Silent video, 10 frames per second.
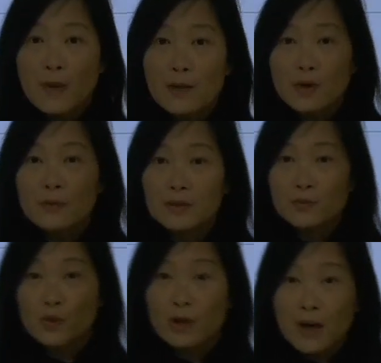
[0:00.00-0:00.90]
remember, try
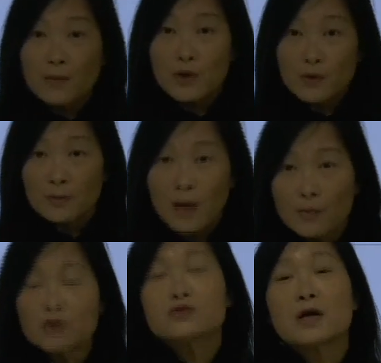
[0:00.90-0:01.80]

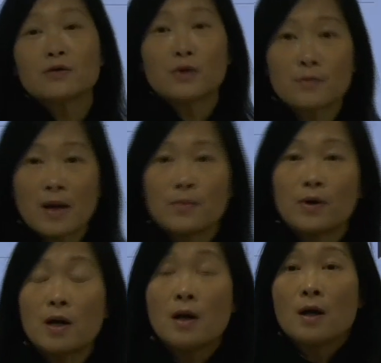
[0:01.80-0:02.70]
to
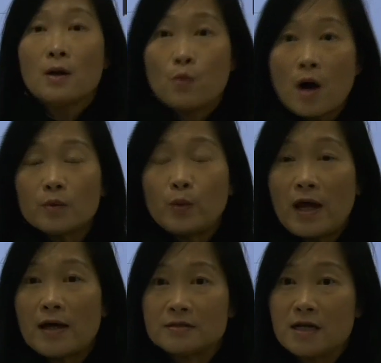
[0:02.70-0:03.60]
remember what
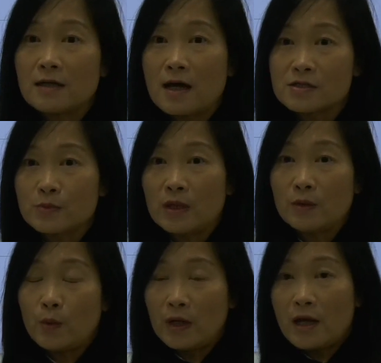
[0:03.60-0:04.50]
we had done last week.
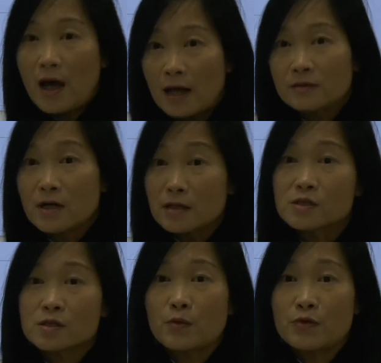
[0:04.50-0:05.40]
We had done
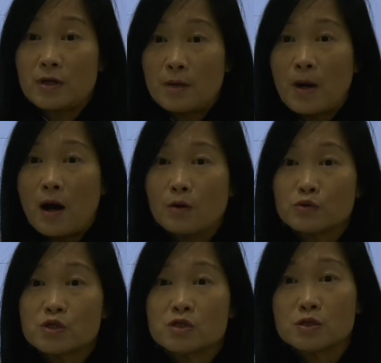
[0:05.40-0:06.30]
something
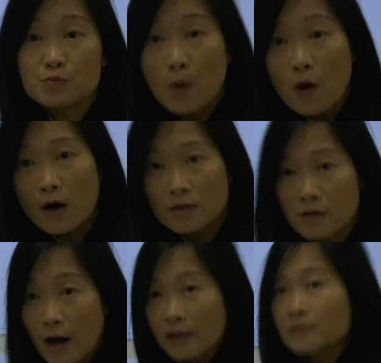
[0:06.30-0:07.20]
about
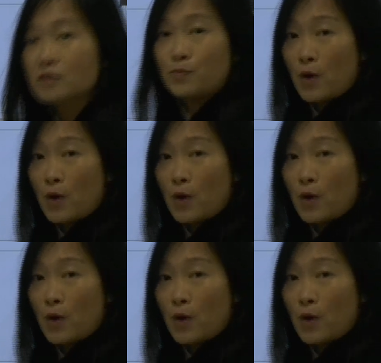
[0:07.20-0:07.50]
sports, right?